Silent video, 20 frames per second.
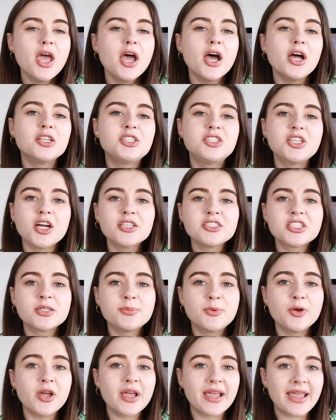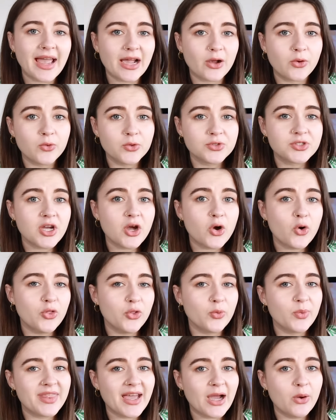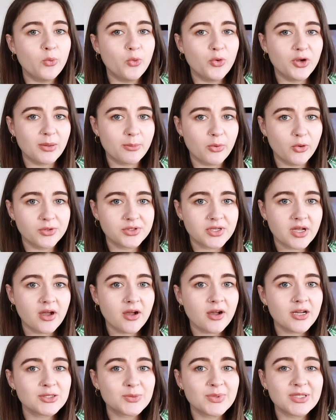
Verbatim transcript: A judge had put a gag order on the Without Warning podcast,